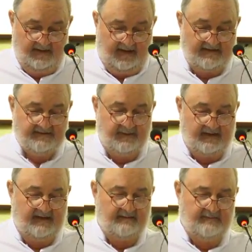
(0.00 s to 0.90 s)
has
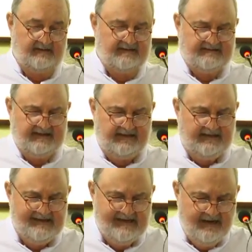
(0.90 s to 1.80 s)
become a
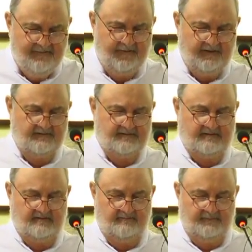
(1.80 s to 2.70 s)

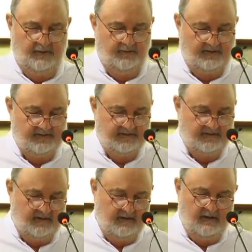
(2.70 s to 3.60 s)
significant component
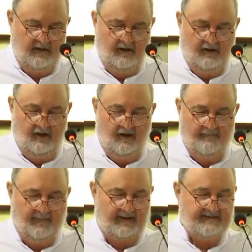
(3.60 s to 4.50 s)

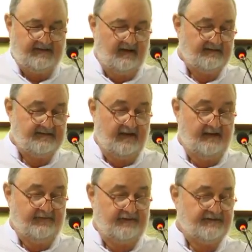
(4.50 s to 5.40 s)
of Pakistan's
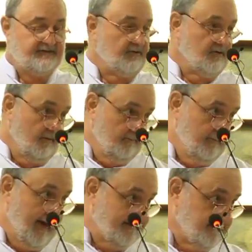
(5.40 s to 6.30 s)
efforts to
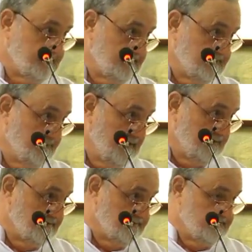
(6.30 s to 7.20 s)
combat this
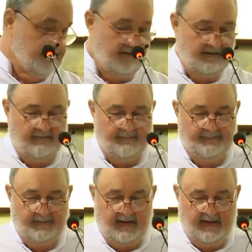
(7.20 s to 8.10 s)
menace.
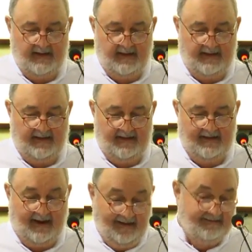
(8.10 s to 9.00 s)

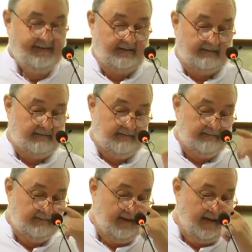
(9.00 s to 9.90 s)
And I think
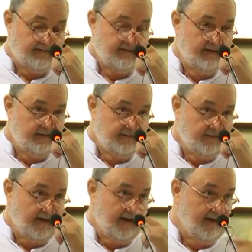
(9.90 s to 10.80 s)
that it's
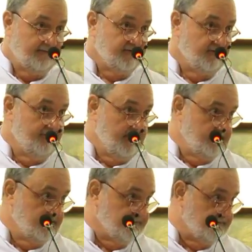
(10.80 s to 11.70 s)
going to have
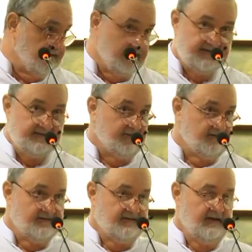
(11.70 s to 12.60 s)
tremendous results
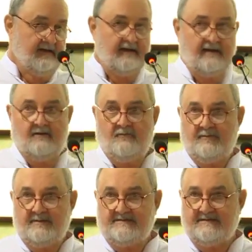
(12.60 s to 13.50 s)
because
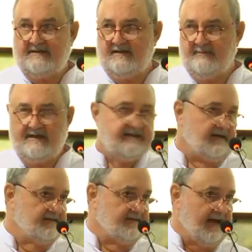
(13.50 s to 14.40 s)
we've been sitting in
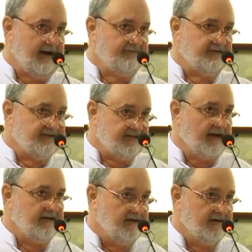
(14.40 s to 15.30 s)
meetings that have
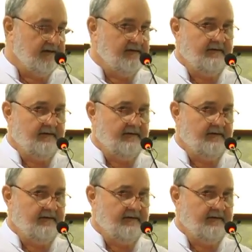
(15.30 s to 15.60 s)
decided.